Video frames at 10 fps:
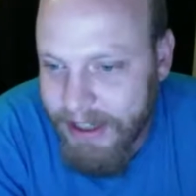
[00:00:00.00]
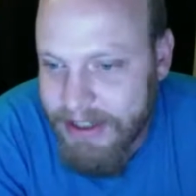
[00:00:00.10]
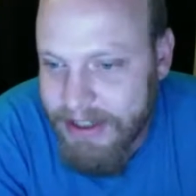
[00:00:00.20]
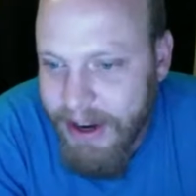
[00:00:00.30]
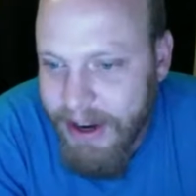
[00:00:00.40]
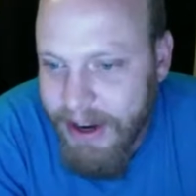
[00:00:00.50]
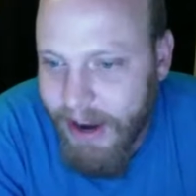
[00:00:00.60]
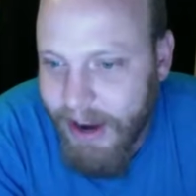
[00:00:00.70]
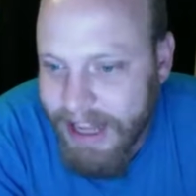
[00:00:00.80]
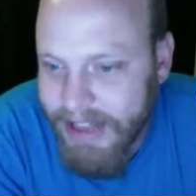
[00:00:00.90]
Like, that's going to
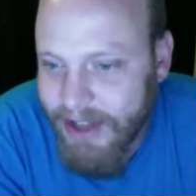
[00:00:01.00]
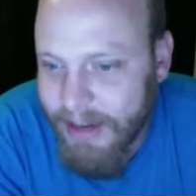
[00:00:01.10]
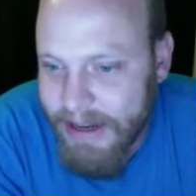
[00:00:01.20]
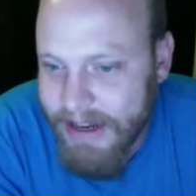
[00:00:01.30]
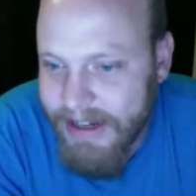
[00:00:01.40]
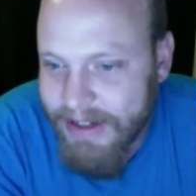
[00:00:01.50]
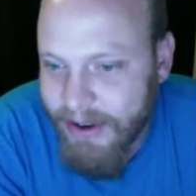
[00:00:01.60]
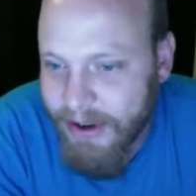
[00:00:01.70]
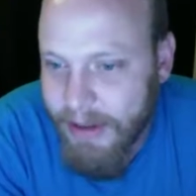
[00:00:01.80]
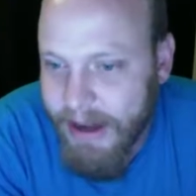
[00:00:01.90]
be talking about
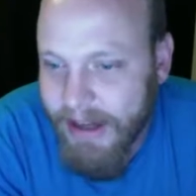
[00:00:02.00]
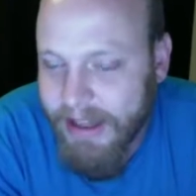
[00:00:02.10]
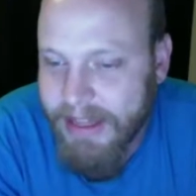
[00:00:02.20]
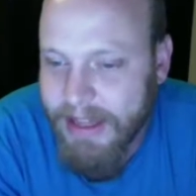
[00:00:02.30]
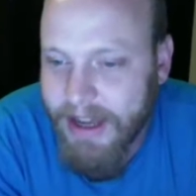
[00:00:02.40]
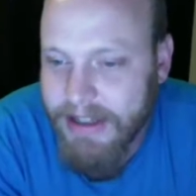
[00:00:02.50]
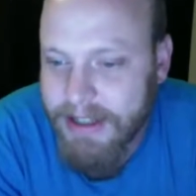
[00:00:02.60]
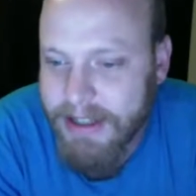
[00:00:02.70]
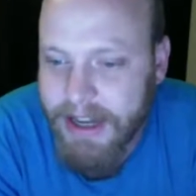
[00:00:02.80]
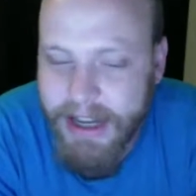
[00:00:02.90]
catharsis, like that.
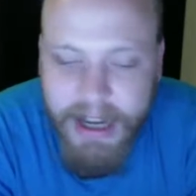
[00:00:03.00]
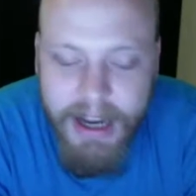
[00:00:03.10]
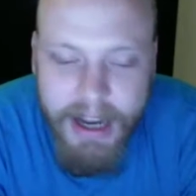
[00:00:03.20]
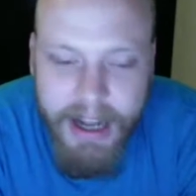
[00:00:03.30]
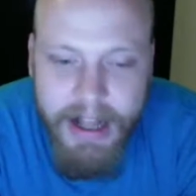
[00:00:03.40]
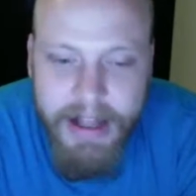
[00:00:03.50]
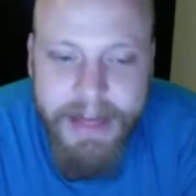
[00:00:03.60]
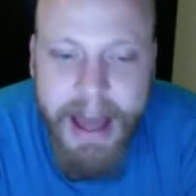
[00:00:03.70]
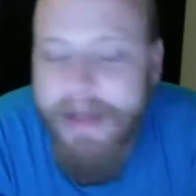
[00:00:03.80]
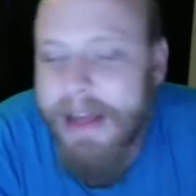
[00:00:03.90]
And that to me, it's like
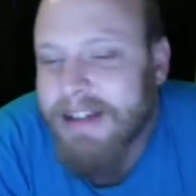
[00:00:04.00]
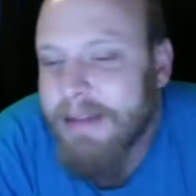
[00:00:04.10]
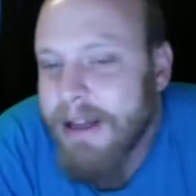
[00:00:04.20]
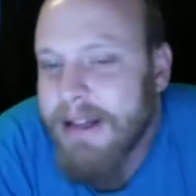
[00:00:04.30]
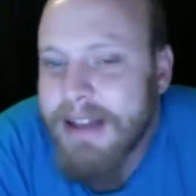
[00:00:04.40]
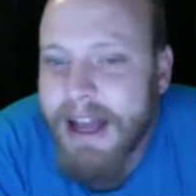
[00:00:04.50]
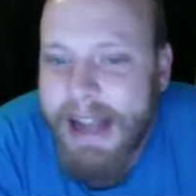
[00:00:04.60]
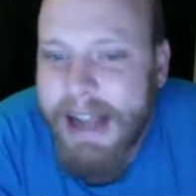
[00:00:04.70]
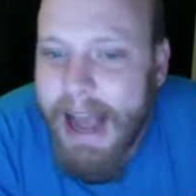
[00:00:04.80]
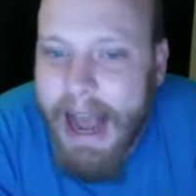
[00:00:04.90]
how this
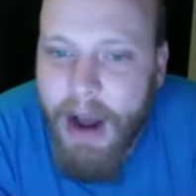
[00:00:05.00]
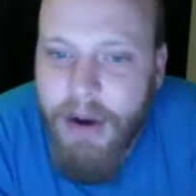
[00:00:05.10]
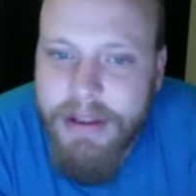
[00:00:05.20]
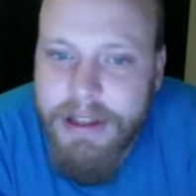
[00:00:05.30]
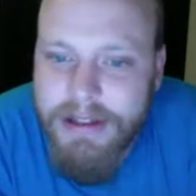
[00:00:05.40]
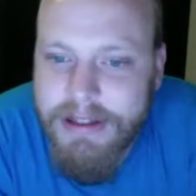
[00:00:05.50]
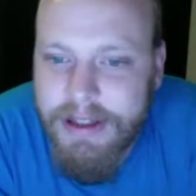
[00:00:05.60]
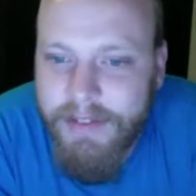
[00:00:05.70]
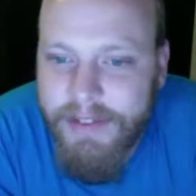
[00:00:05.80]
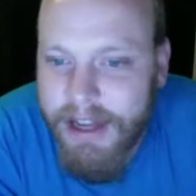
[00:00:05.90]
feels like it should have come to a
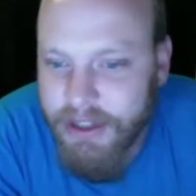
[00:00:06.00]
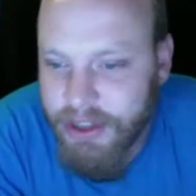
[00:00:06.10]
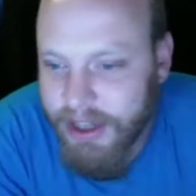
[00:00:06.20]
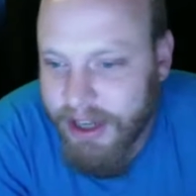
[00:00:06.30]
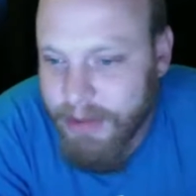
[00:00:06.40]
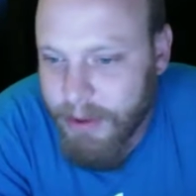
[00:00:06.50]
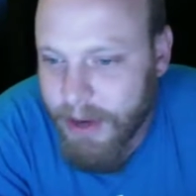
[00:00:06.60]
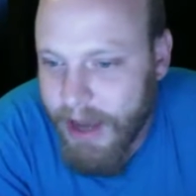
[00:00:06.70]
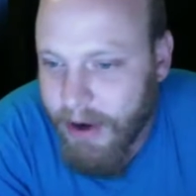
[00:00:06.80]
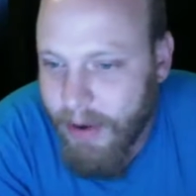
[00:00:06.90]
head already. That one part
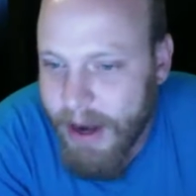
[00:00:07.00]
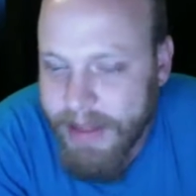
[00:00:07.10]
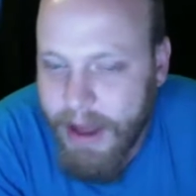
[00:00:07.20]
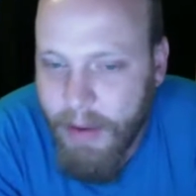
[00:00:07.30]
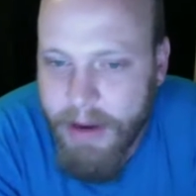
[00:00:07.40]
of the storyline.